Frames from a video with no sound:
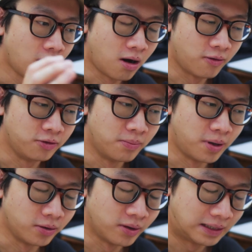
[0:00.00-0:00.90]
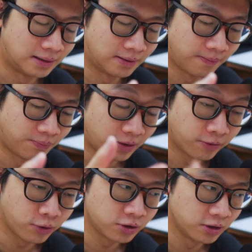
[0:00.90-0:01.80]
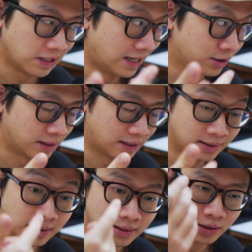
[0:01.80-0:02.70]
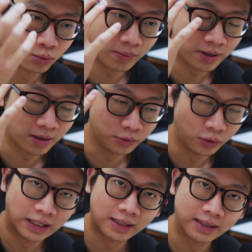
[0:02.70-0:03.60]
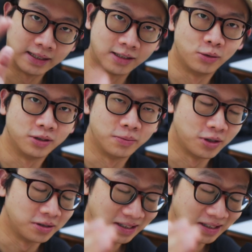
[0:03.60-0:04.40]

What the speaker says: of the bottle. And unfortunately, as you can see, this webcam, you cannot get close-up shots.